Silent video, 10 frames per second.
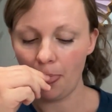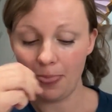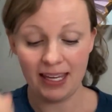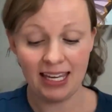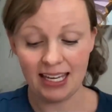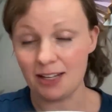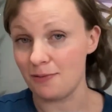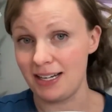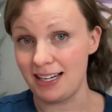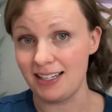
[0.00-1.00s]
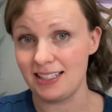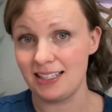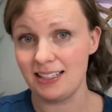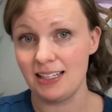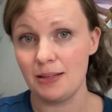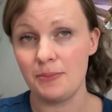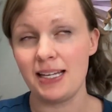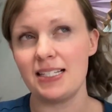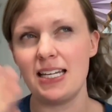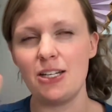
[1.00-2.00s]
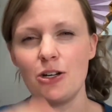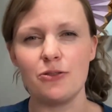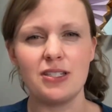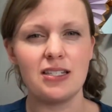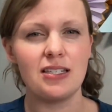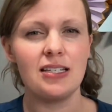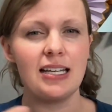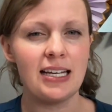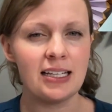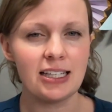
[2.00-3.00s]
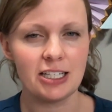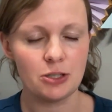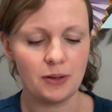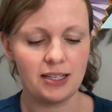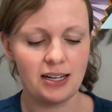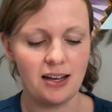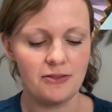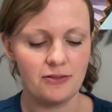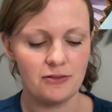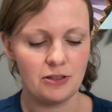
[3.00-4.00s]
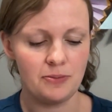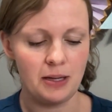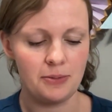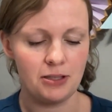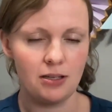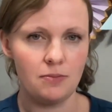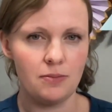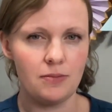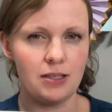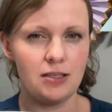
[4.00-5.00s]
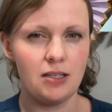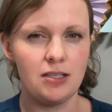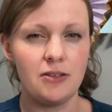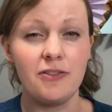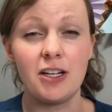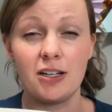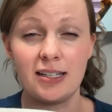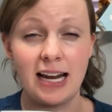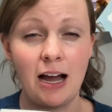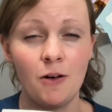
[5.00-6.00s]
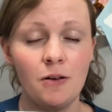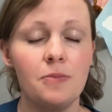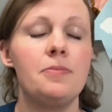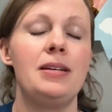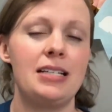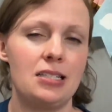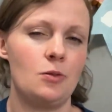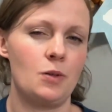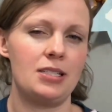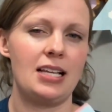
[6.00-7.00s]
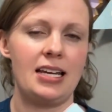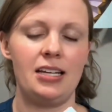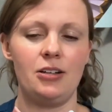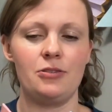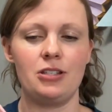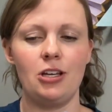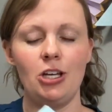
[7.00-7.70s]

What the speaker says: He can read it because he knows English well enough to be able to figure it out, because they're words that he knows.